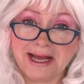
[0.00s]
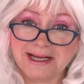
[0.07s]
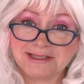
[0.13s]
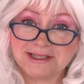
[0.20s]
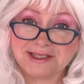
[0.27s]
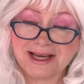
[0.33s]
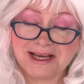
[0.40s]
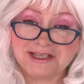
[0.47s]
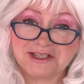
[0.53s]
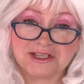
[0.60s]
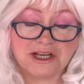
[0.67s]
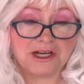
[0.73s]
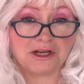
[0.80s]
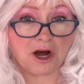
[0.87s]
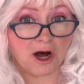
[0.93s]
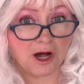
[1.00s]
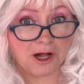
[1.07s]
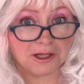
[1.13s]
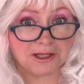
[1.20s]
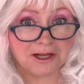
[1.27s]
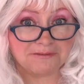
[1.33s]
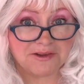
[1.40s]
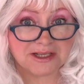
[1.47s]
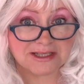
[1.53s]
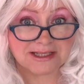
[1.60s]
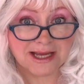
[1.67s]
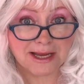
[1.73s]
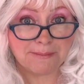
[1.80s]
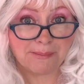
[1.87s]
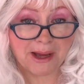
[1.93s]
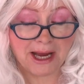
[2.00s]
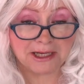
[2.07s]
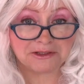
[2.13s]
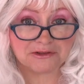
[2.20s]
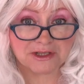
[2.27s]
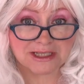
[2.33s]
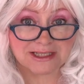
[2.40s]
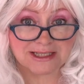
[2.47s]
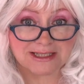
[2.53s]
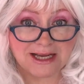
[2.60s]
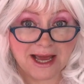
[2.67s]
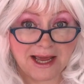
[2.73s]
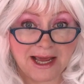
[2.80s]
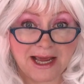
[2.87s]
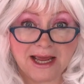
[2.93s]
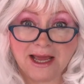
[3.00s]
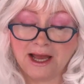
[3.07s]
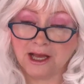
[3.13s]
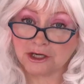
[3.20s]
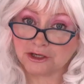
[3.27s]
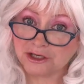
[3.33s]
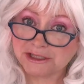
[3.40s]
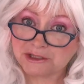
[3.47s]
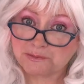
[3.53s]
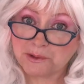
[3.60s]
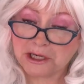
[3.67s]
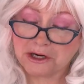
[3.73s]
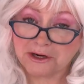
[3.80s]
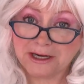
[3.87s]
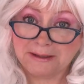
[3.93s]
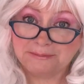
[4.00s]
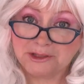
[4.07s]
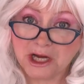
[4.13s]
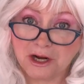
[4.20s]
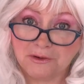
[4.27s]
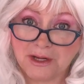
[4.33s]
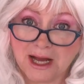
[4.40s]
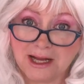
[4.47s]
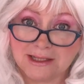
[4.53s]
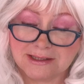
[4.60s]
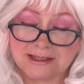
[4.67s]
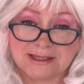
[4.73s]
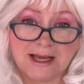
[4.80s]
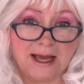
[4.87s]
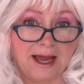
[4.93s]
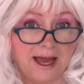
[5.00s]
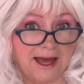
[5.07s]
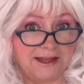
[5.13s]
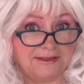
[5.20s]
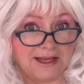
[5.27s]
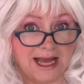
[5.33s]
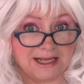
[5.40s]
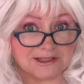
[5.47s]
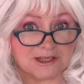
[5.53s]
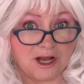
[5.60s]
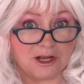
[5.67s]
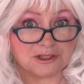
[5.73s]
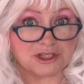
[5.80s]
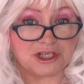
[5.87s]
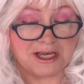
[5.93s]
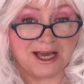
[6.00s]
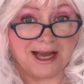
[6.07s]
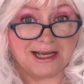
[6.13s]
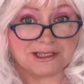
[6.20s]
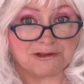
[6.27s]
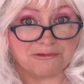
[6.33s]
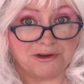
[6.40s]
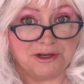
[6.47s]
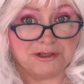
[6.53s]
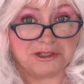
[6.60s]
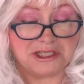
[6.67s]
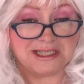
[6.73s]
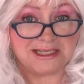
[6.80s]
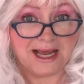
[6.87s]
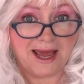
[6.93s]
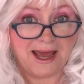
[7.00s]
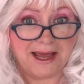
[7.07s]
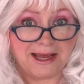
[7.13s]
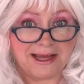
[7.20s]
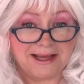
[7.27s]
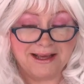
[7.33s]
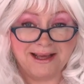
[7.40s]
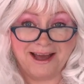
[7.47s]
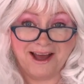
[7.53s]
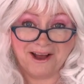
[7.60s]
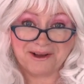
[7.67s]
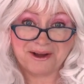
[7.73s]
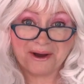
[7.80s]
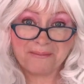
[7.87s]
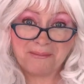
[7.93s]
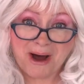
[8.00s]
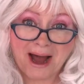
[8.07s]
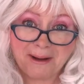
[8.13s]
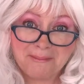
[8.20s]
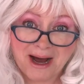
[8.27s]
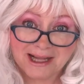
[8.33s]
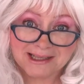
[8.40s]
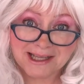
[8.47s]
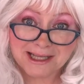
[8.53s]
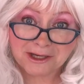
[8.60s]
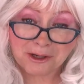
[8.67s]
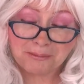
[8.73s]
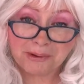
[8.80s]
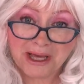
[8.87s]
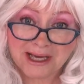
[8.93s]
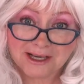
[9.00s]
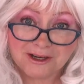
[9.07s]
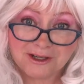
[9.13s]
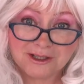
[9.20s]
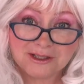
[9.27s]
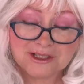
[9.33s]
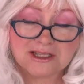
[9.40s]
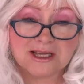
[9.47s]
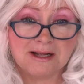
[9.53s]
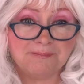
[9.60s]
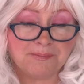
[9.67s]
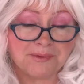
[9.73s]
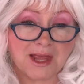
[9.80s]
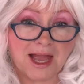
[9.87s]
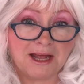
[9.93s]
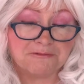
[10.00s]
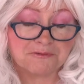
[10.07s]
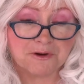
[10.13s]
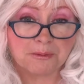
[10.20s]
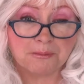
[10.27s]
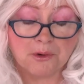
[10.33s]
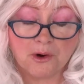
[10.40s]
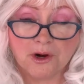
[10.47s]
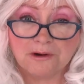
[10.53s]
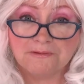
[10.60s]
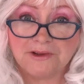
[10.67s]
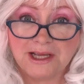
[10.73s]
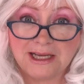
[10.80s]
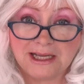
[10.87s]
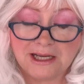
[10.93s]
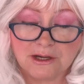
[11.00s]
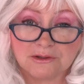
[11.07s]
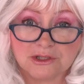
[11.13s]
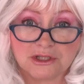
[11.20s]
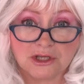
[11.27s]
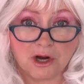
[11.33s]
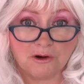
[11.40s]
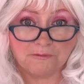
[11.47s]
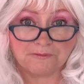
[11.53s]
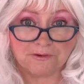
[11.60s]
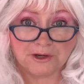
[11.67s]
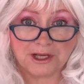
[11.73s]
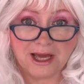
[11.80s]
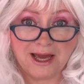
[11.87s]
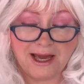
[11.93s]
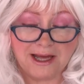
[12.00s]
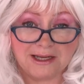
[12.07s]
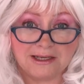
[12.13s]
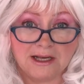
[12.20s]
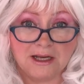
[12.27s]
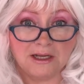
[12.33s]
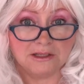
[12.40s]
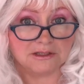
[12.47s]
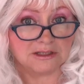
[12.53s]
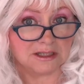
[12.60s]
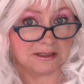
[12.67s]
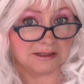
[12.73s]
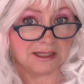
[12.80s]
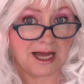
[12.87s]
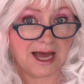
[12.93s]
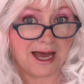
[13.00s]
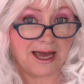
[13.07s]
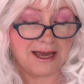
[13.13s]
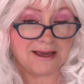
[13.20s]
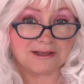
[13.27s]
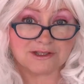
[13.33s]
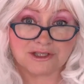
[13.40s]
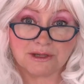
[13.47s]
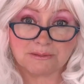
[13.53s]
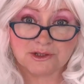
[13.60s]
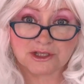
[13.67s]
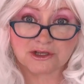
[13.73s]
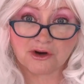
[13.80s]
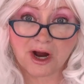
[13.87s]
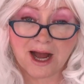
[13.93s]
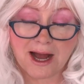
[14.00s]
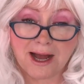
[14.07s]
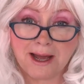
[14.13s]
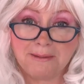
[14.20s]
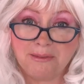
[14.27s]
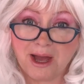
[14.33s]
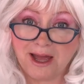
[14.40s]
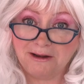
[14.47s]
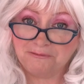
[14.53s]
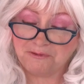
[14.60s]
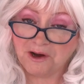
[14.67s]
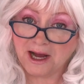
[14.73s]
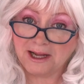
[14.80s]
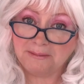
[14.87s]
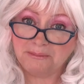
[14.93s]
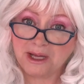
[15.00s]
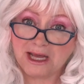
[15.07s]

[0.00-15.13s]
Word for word: has tasted all of the St. Patrick's Day Krispy Kreme donuts, and that's all she has for you today. Goodbye, my little pickles. And for more videos, don't forget to like, subscribe, and find